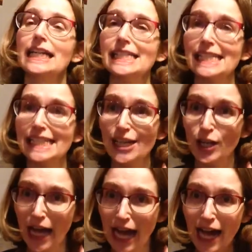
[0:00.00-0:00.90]
It's
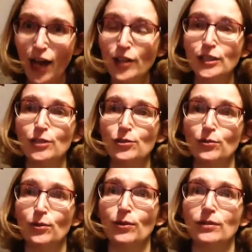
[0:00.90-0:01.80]
out of
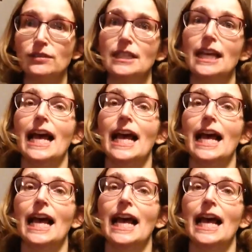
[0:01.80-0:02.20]
control.